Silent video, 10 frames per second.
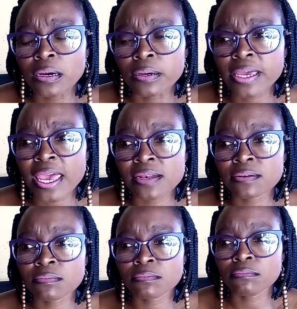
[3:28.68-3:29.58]

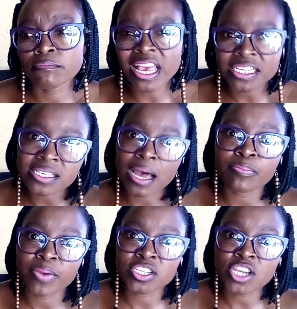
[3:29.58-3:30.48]
can mess up
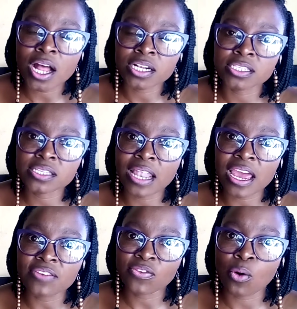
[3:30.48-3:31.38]
a child's
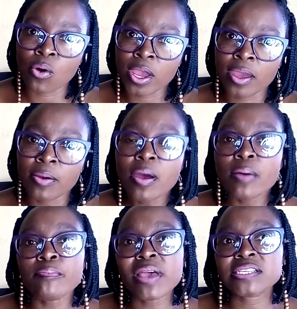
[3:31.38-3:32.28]
life, or
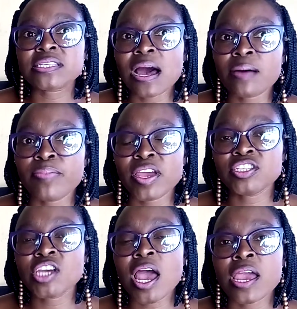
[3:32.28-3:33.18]
mess up a
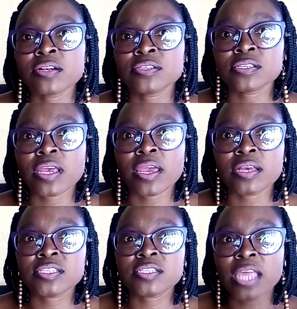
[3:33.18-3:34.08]
child's
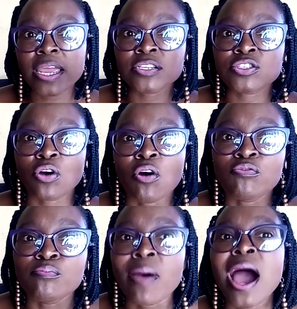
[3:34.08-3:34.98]
state of
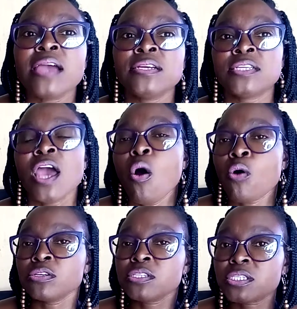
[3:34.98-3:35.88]
mind
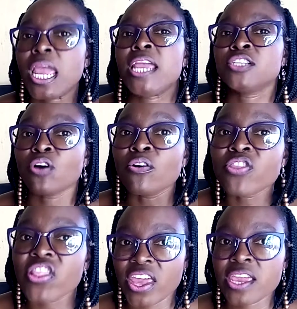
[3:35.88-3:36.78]
or state of
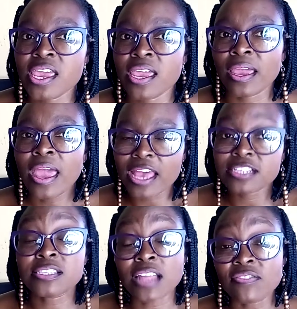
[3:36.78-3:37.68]
thinking and
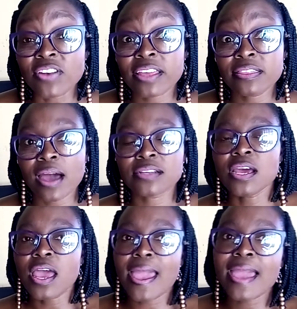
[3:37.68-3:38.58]
stuff like that.
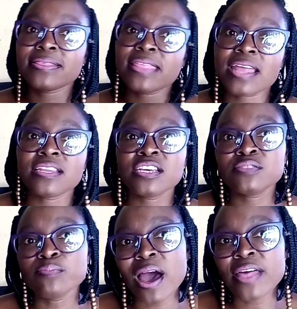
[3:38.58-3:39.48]
And then his
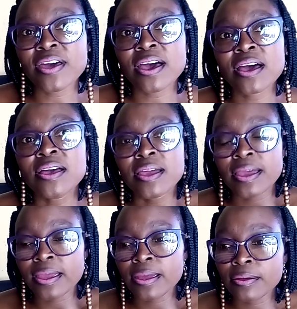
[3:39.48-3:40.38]
mother,
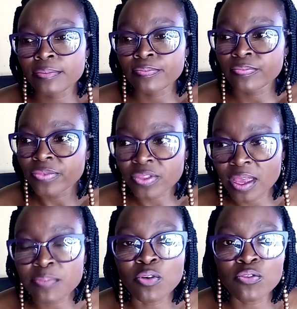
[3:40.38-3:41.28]
they
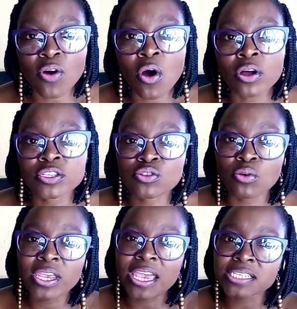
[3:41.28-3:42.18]
move on, so
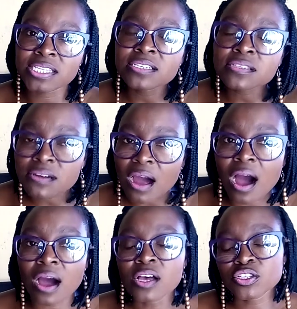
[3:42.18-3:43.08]
he has this scar.
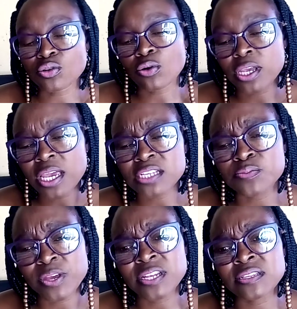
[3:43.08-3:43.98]
So he has
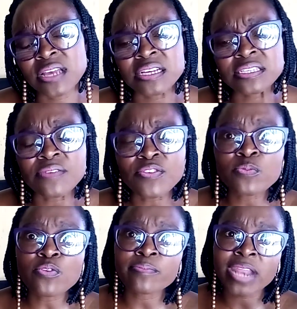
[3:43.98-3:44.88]
been suffering
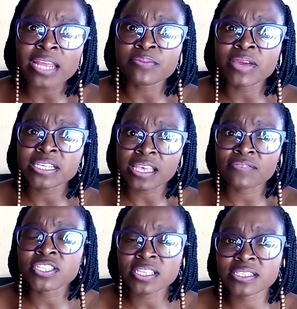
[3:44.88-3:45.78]
from nightmares ever
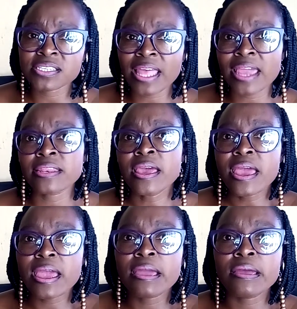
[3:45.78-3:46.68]
since then,
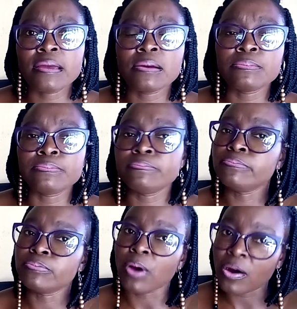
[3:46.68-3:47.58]

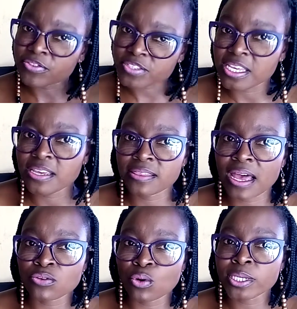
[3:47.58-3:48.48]
of seeing
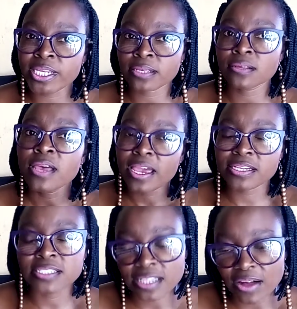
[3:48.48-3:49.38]
that ordeal and
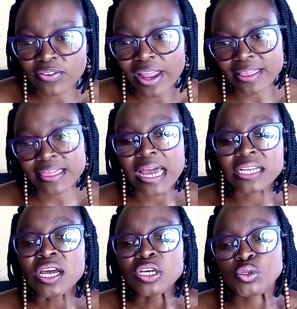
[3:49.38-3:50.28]
stuff like that.
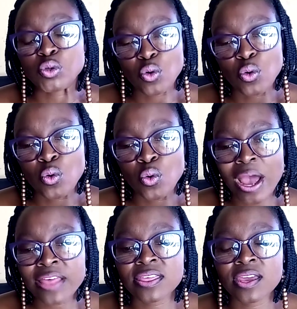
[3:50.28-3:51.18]
So I
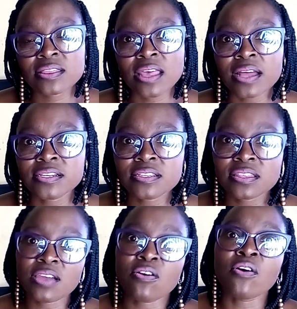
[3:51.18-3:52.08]
think that
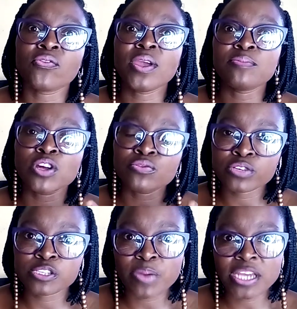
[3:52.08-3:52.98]
thing of him not
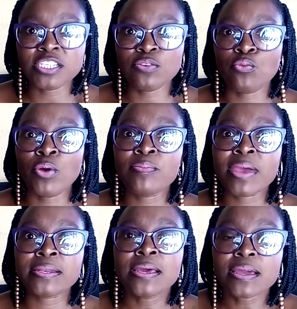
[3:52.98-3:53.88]
respecting
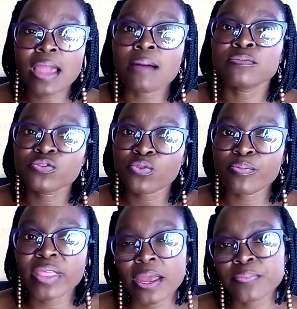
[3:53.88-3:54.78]
women comes from
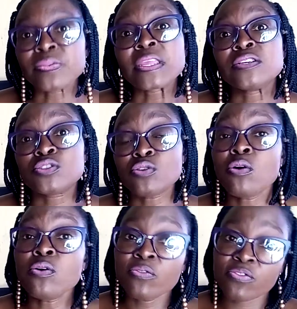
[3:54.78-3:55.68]
there.
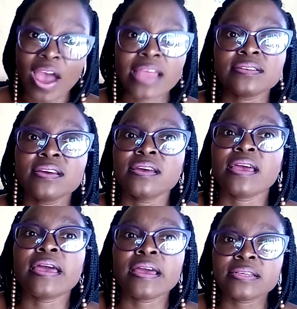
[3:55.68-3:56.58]
So fine.
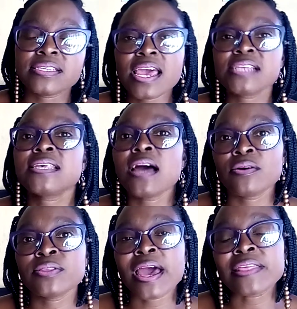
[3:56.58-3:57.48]
Tessa, on
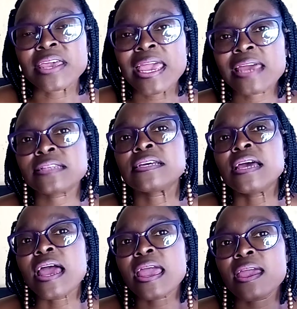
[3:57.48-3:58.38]
the other hand,
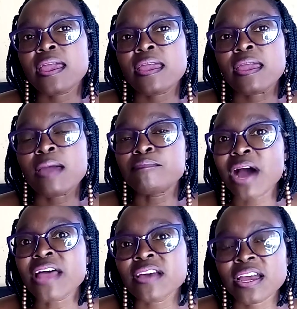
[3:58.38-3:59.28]
her
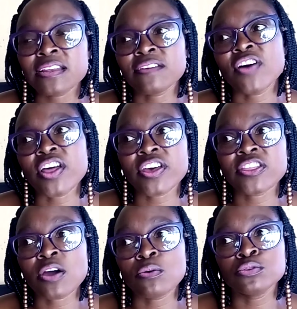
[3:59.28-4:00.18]
mother and her father,
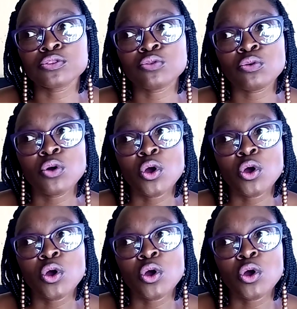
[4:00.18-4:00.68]
they're also